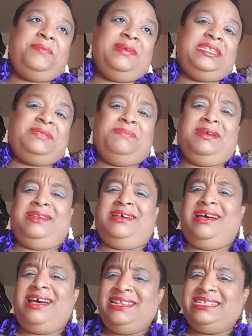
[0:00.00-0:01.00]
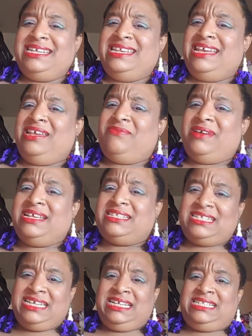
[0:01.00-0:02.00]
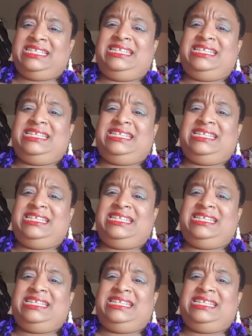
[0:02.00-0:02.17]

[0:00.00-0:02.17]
It's been hot in NYC.